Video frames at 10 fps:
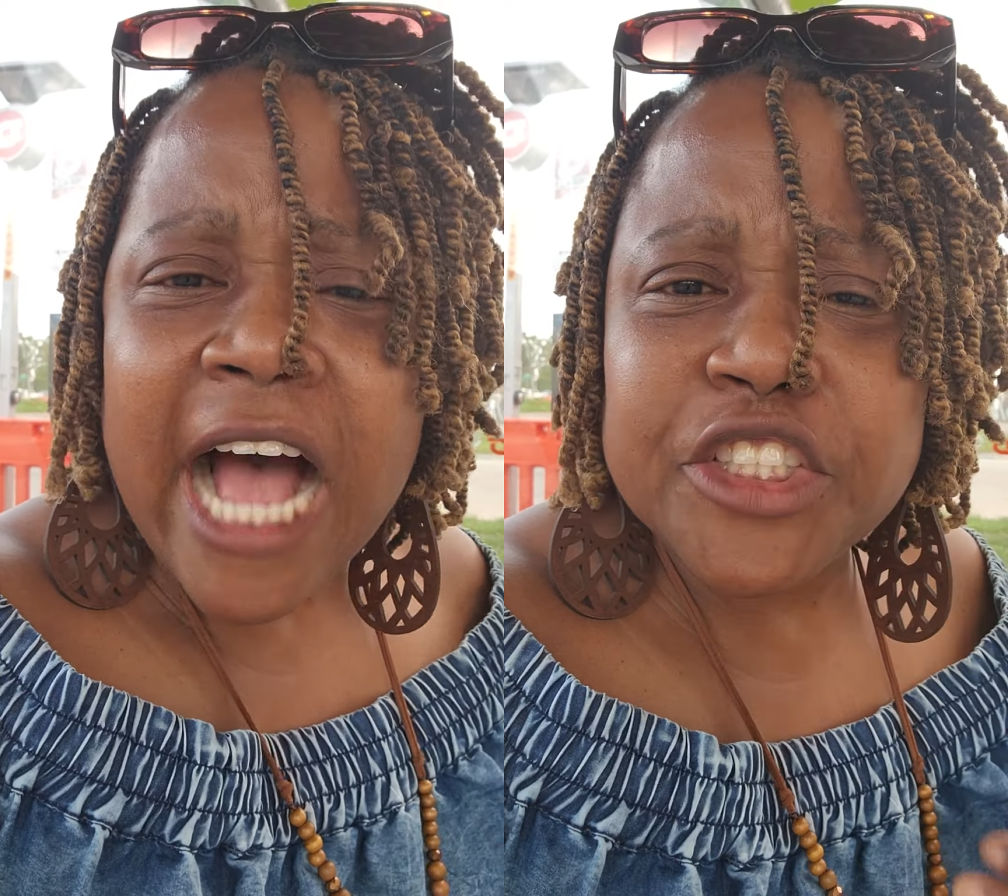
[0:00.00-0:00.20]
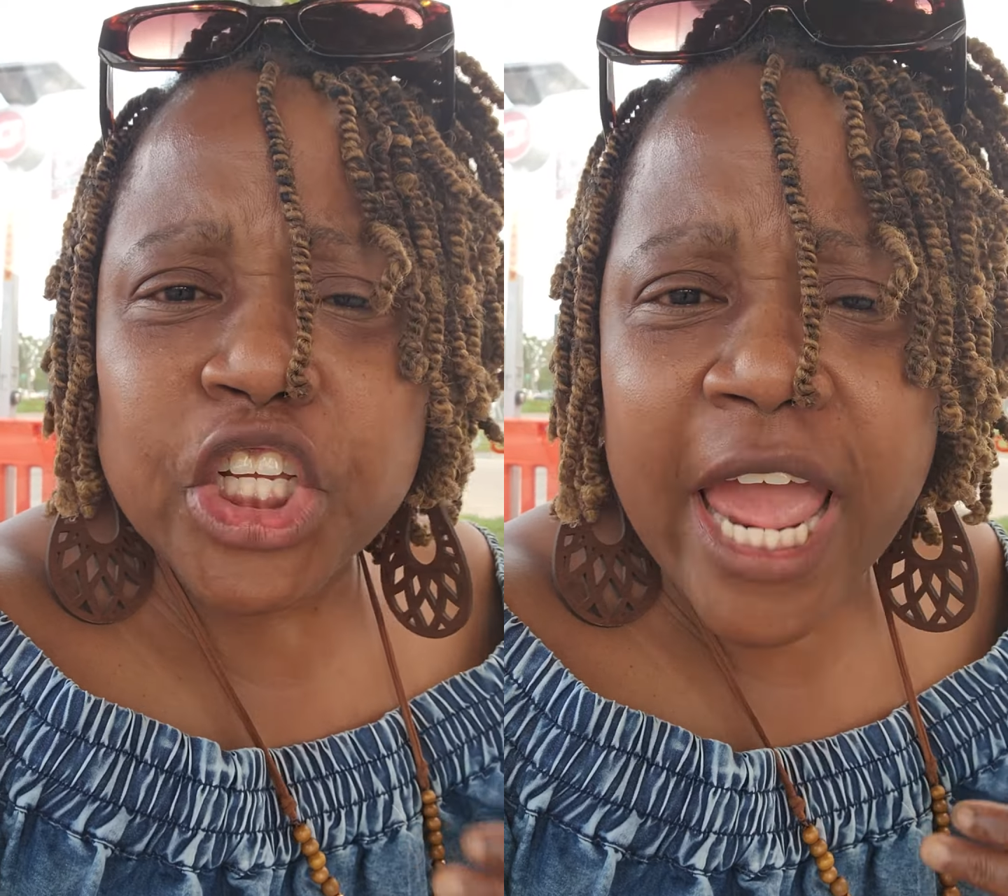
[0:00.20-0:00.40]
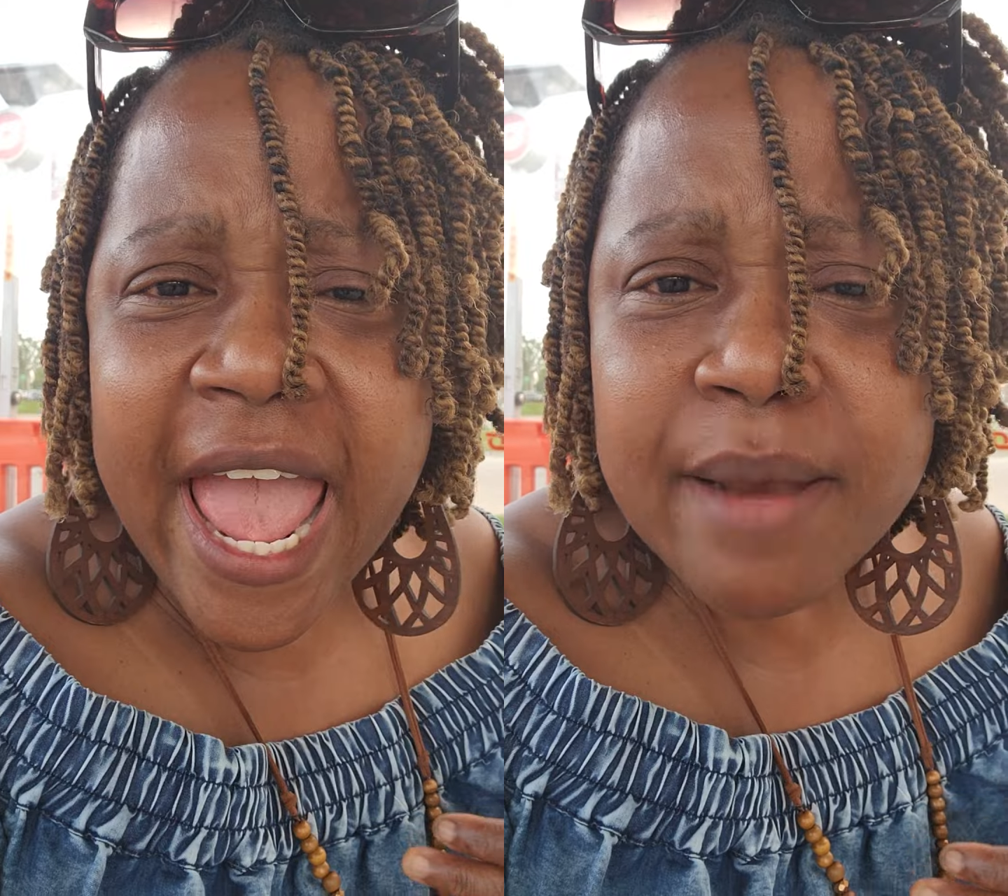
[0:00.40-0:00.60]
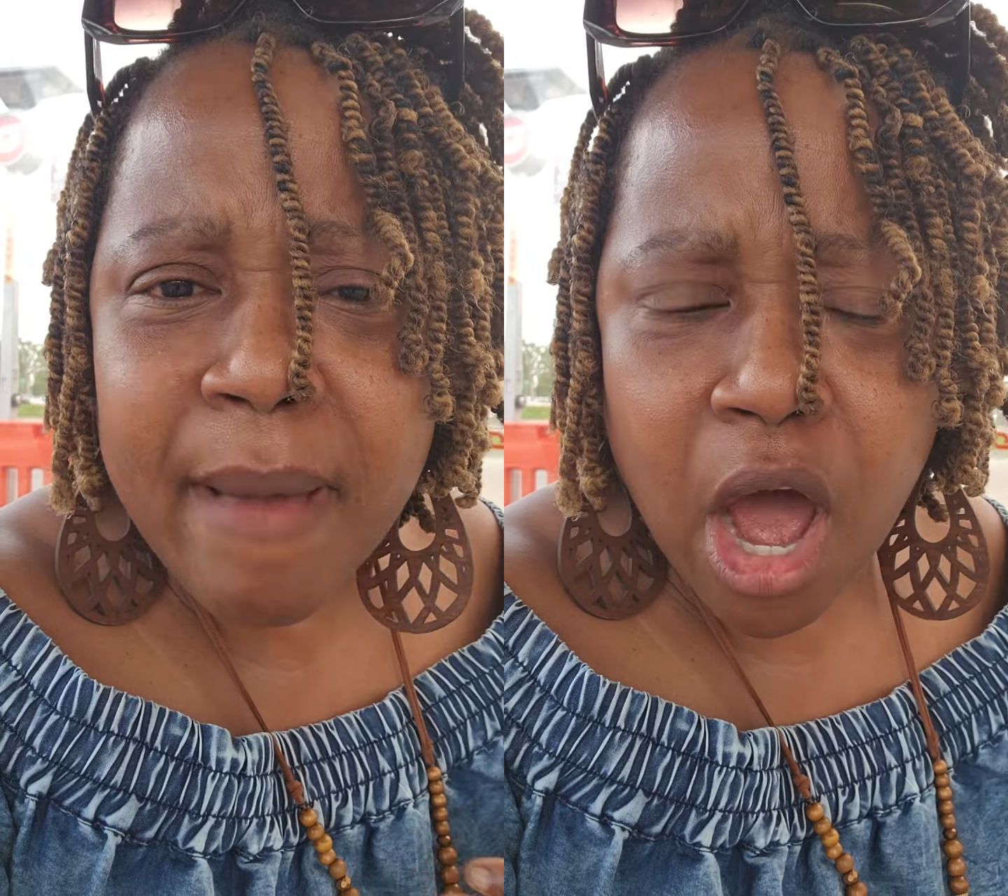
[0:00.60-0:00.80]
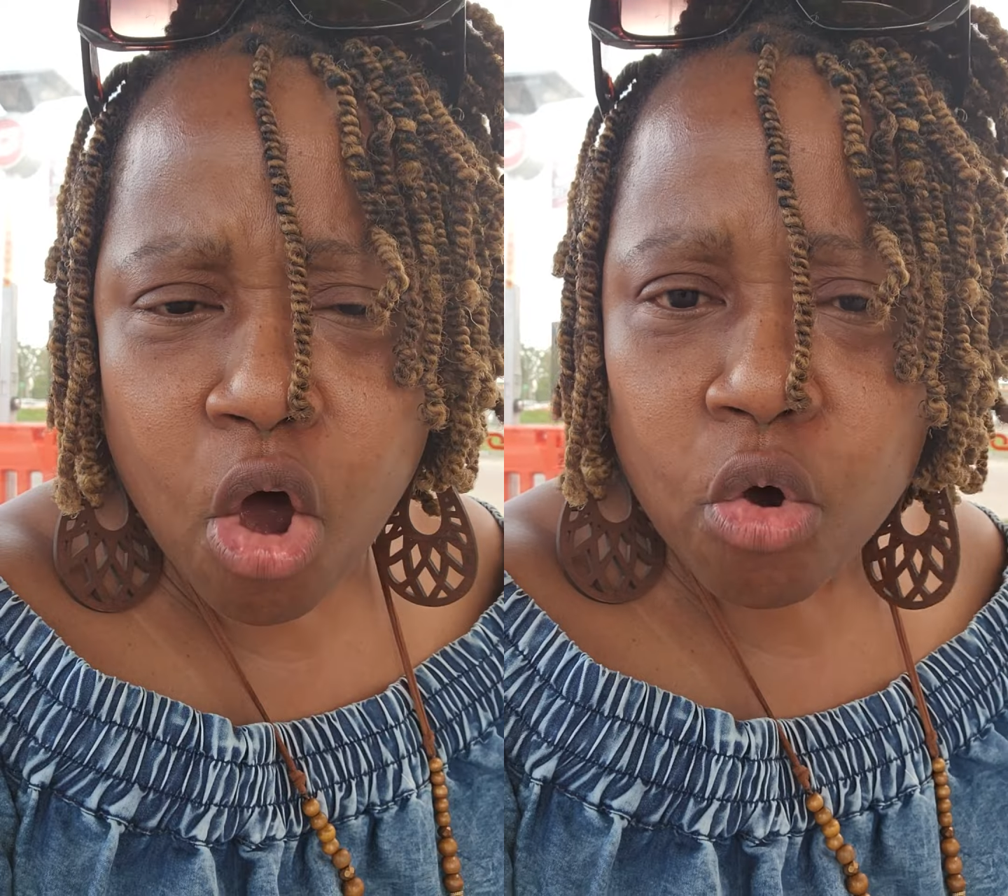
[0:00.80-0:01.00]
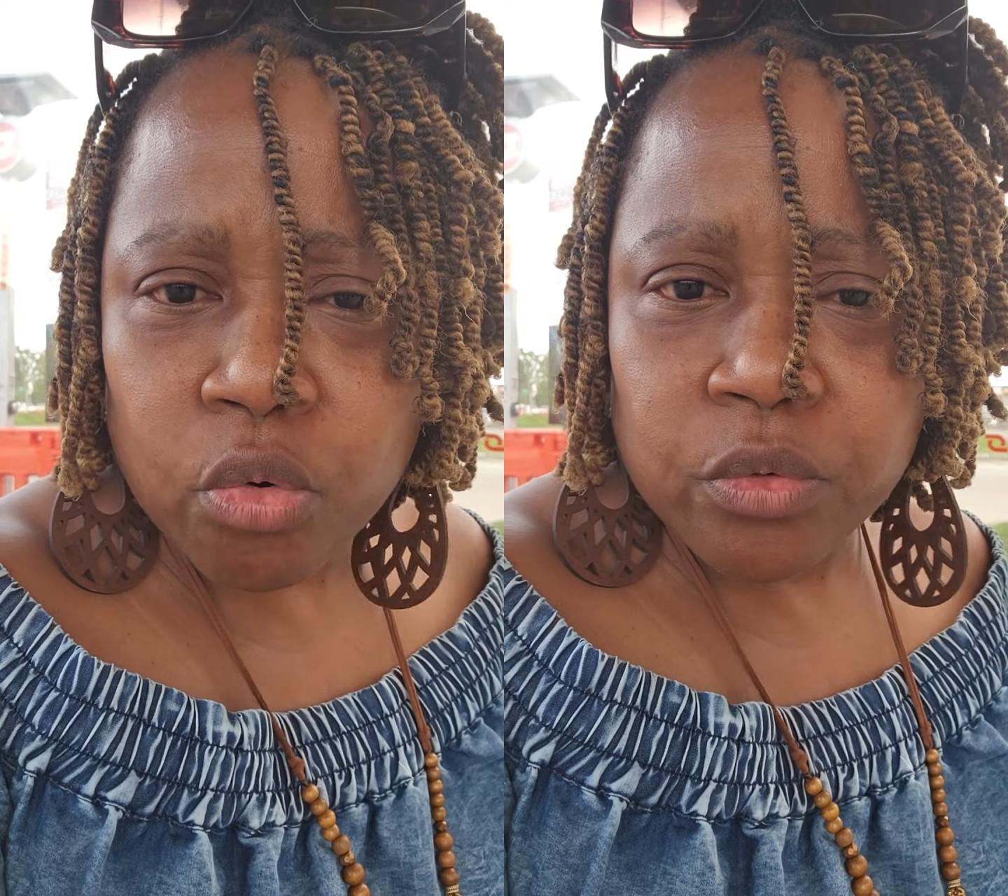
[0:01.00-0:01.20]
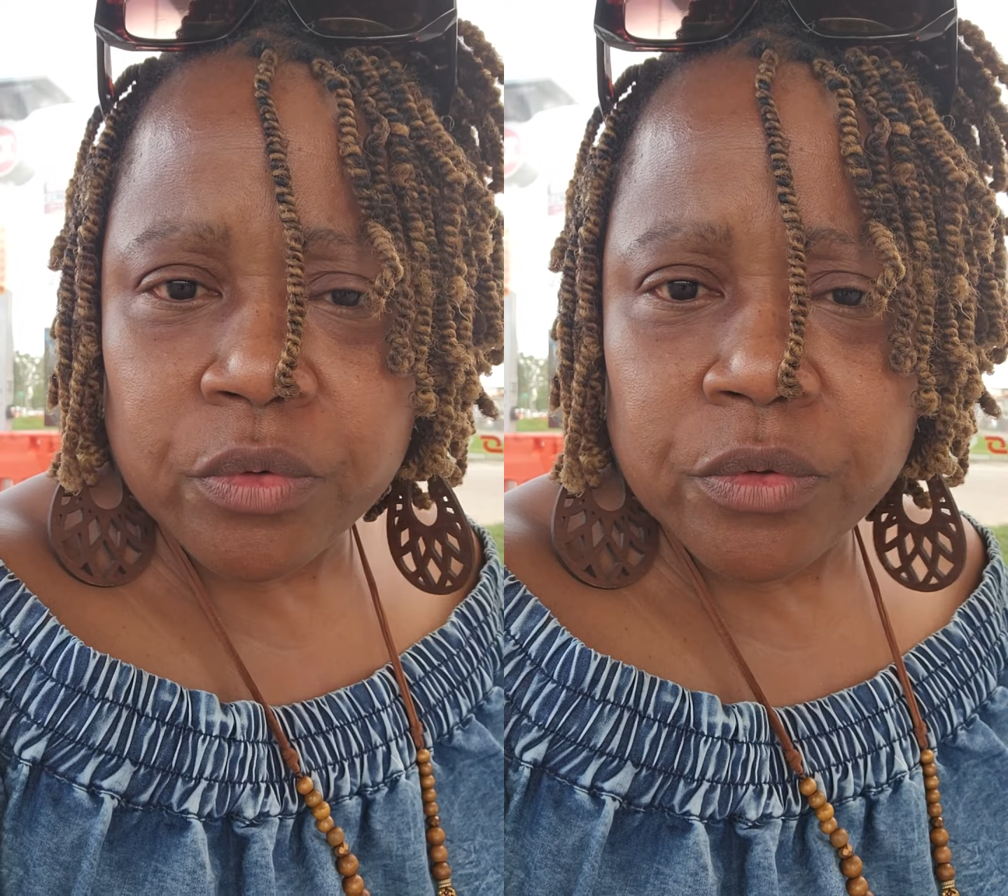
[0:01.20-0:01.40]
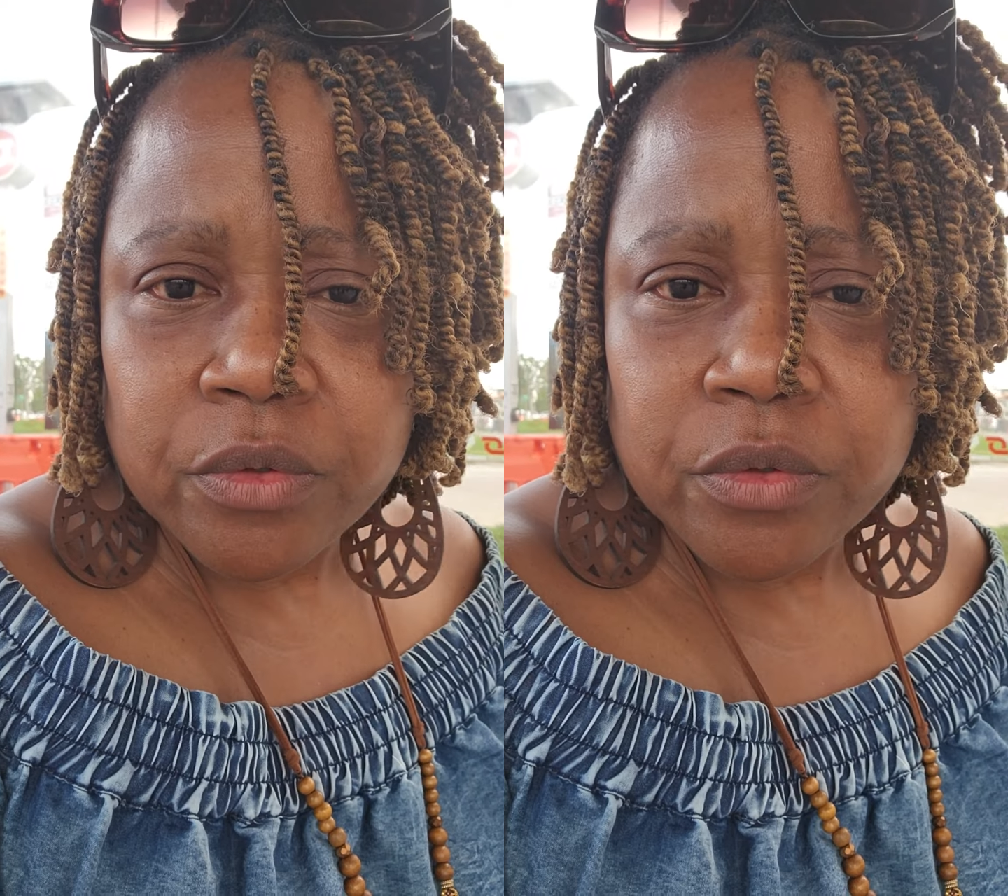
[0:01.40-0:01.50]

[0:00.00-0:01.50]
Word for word: I should have had my own.